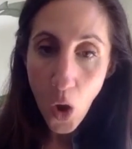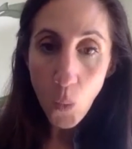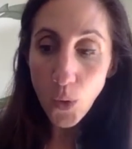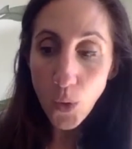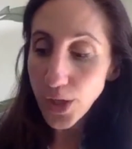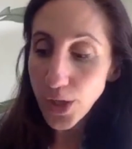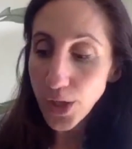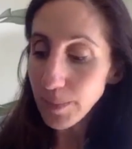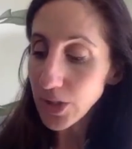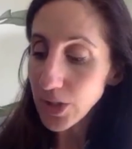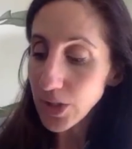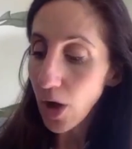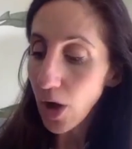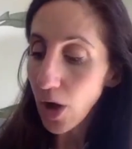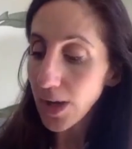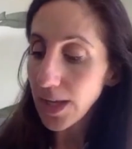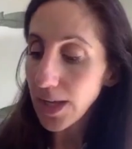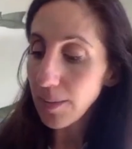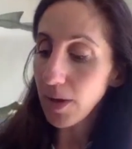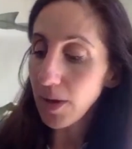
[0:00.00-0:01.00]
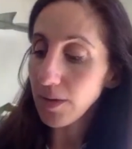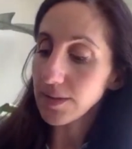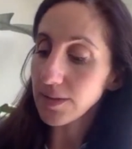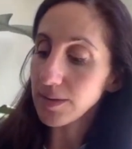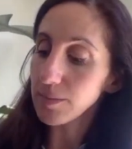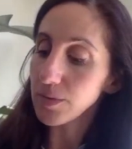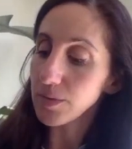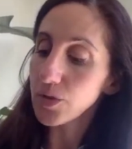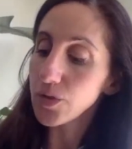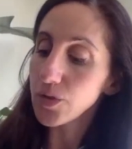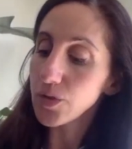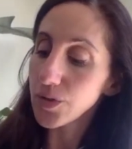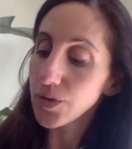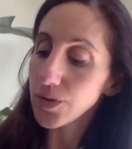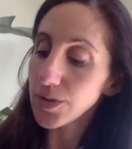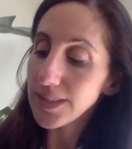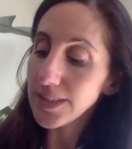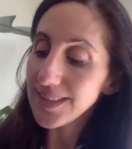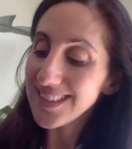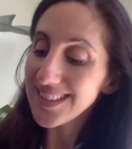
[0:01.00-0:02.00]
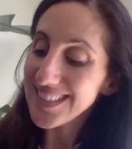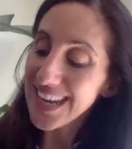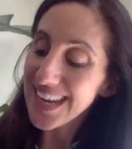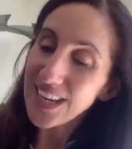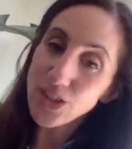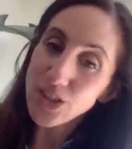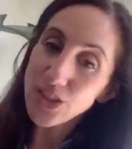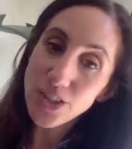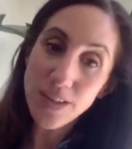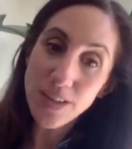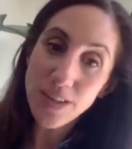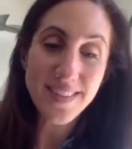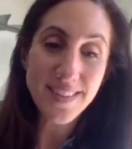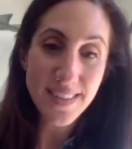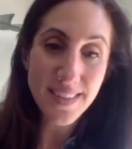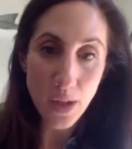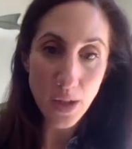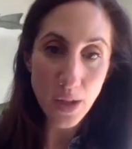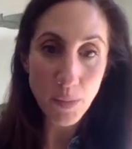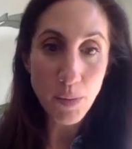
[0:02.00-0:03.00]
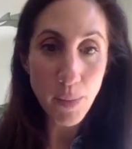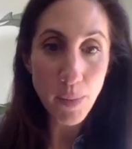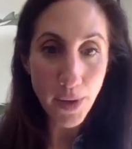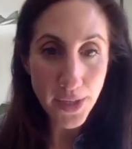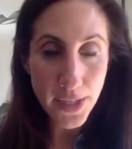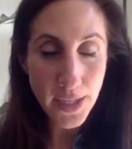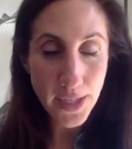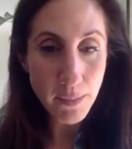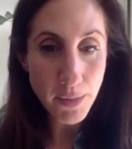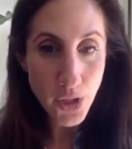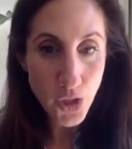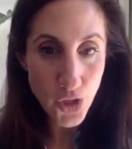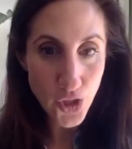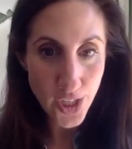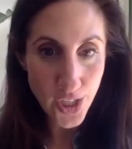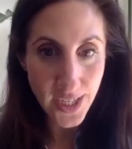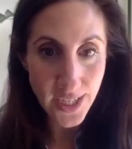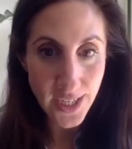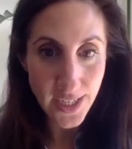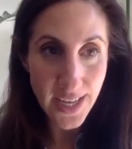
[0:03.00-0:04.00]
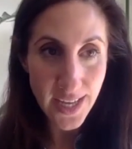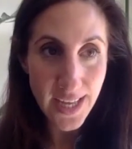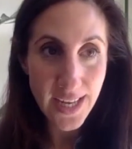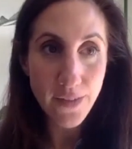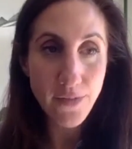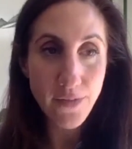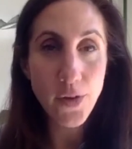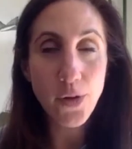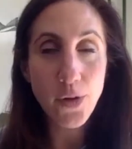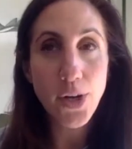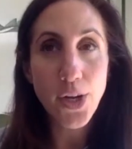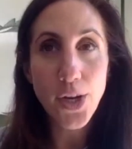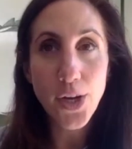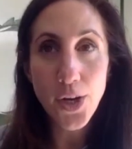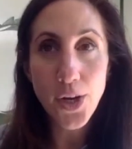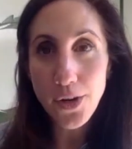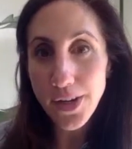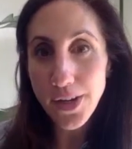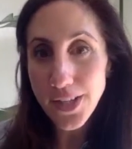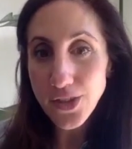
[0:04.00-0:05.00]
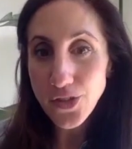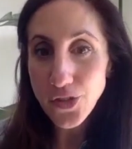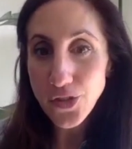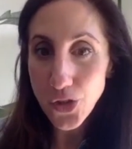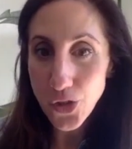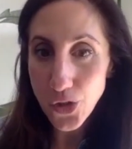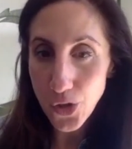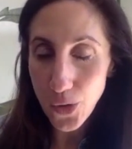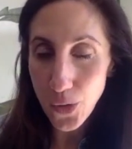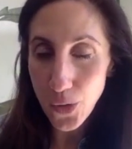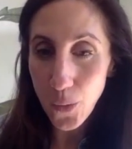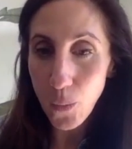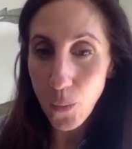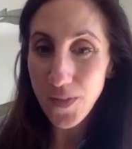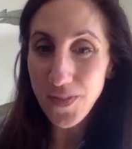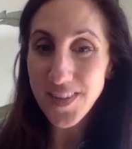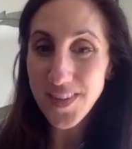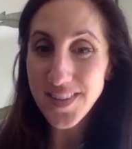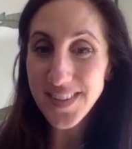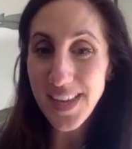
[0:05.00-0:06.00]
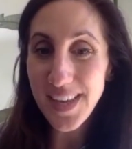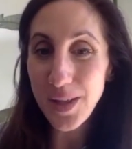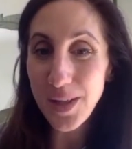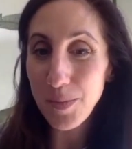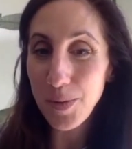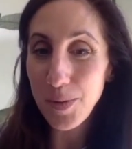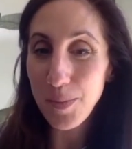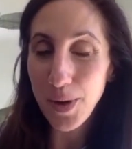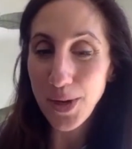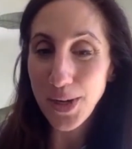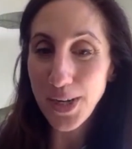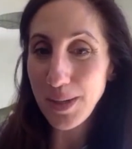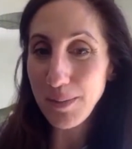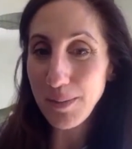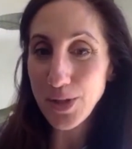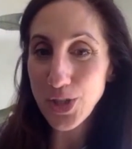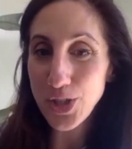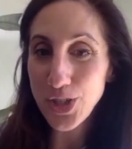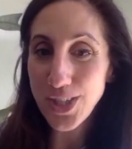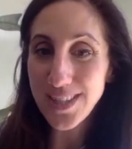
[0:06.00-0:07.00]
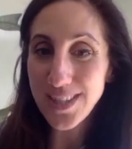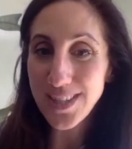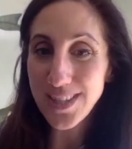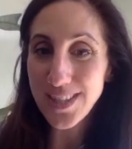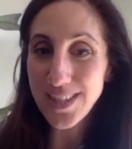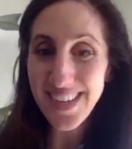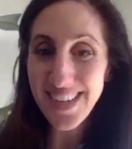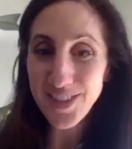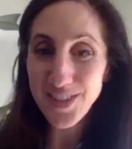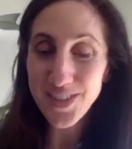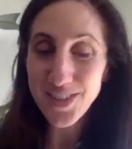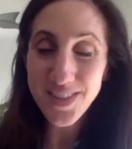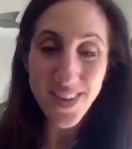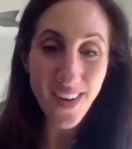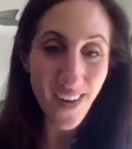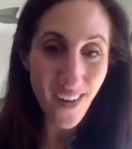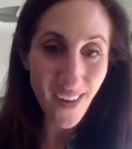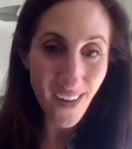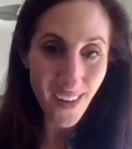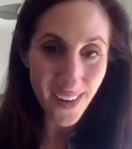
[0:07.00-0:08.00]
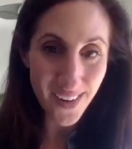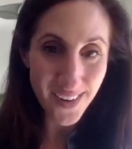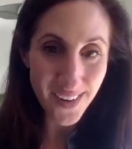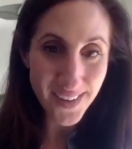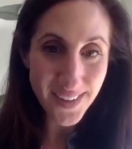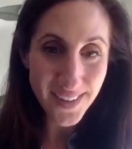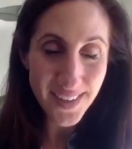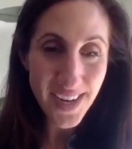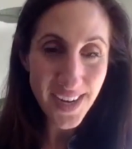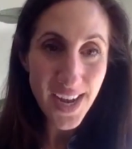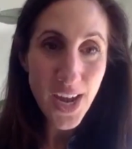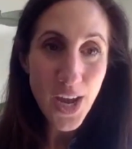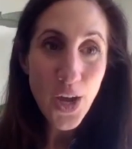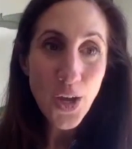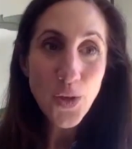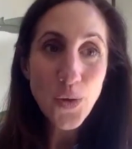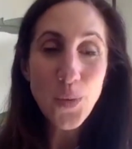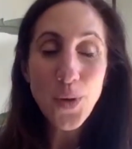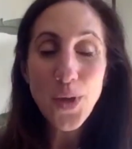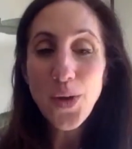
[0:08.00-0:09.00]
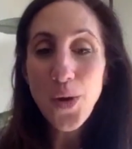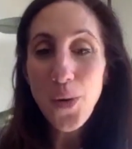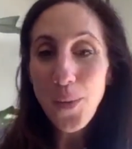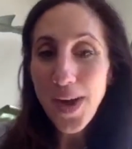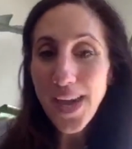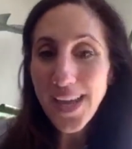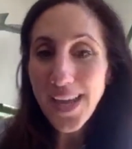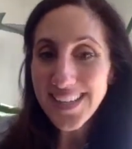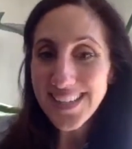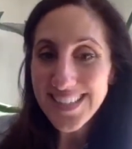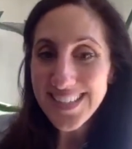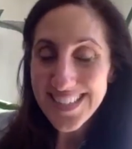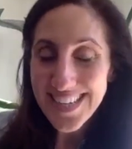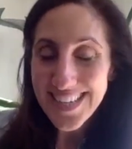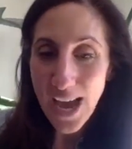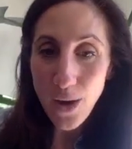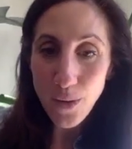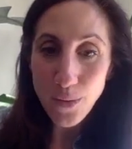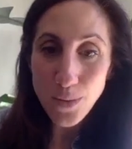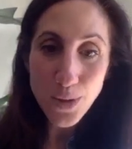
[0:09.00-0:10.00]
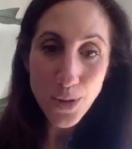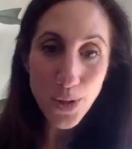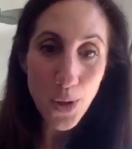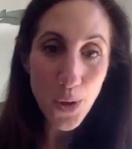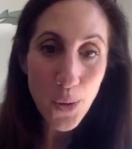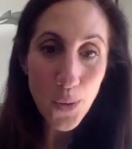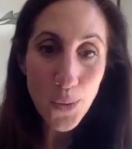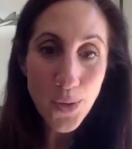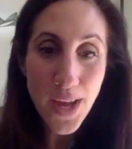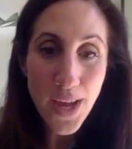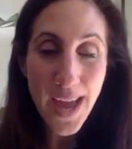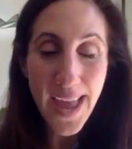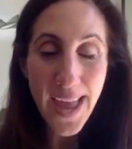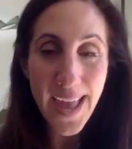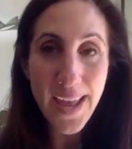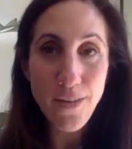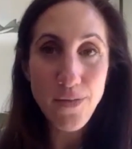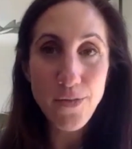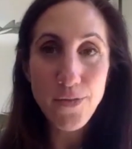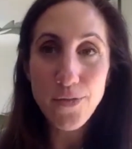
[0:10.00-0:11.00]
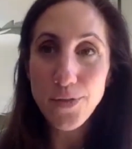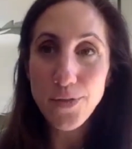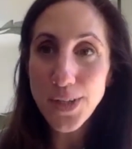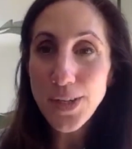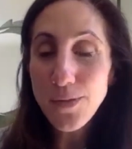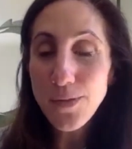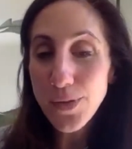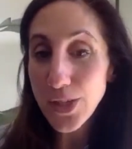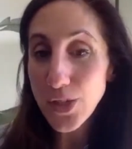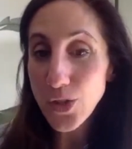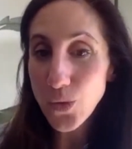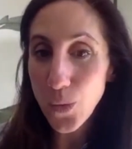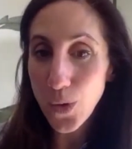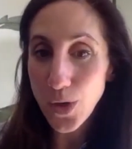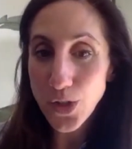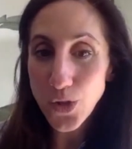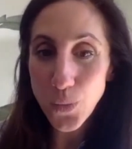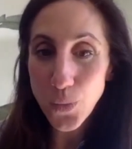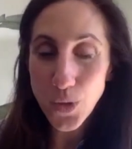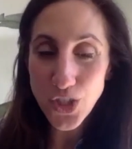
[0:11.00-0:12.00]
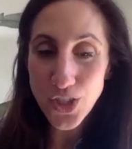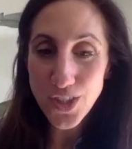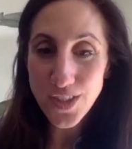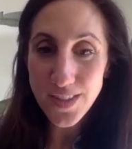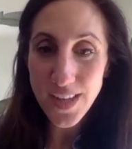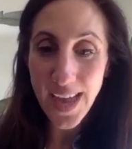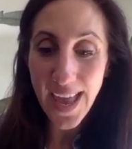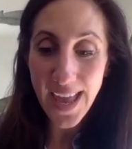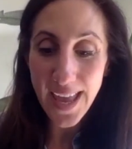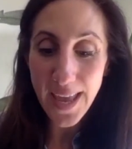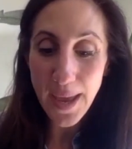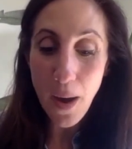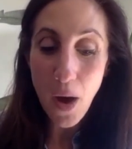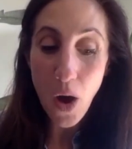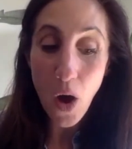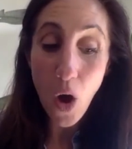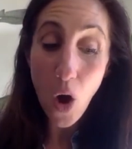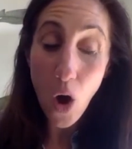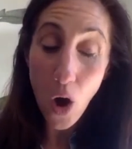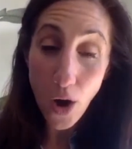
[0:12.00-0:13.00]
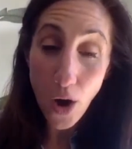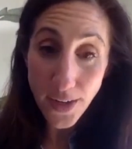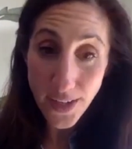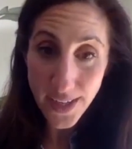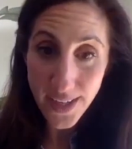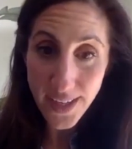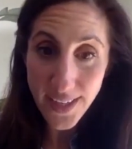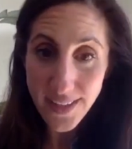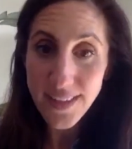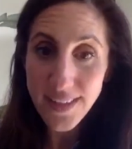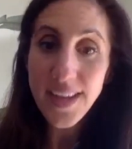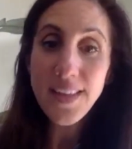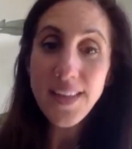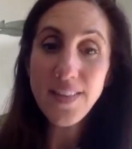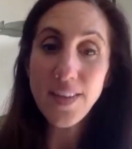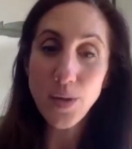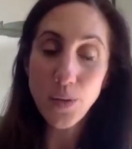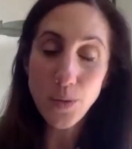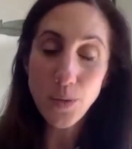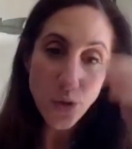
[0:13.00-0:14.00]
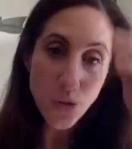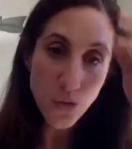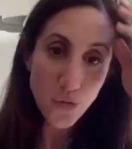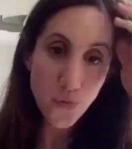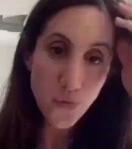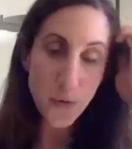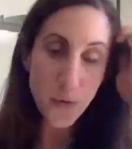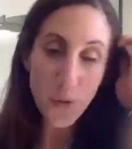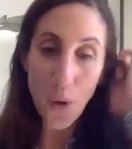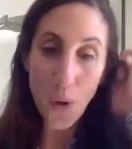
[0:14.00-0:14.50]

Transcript: We're going to be talking about some certain stages of the scalable marketing machine. And if you're curious to know what the scalable marketing machine stages are, you can go ahead and download a free resource, which is a audit that you can do for your